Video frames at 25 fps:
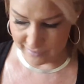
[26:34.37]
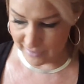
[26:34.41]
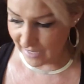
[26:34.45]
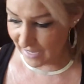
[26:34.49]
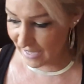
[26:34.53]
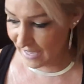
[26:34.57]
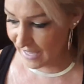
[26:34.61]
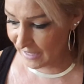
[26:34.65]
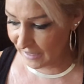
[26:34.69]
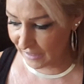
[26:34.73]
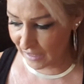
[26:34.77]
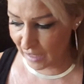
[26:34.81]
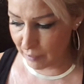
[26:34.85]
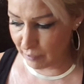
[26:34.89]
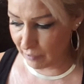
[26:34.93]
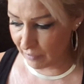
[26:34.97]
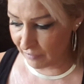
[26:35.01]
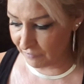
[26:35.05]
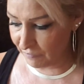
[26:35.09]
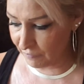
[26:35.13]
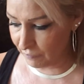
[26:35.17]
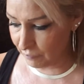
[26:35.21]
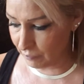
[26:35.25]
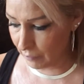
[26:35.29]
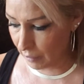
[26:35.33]
And I got
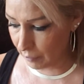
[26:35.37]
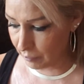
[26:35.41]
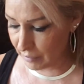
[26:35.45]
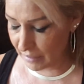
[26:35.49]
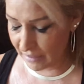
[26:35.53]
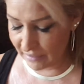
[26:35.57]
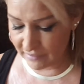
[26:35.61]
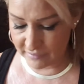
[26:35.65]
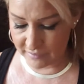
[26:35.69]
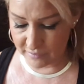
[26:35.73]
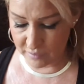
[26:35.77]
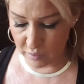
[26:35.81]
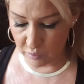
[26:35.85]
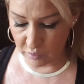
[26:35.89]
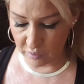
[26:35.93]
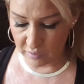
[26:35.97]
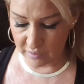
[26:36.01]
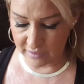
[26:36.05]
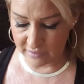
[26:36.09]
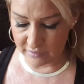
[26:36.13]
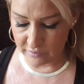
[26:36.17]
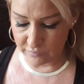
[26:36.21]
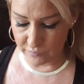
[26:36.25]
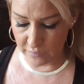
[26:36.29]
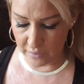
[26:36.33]
my big Sedona
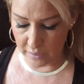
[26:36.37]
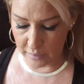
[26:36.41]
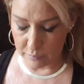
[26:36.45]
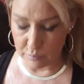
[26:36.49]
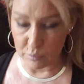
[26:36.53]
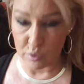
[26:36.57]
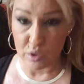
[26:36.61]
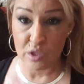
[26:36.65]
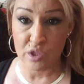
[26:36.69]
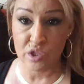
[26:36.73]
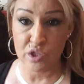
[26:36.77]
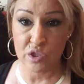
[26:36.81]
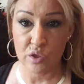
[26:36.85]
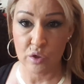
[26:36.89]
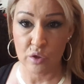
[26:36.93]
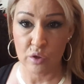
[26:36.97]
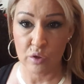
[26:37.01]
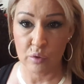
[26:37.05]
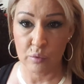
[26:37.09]
Lace fan brush.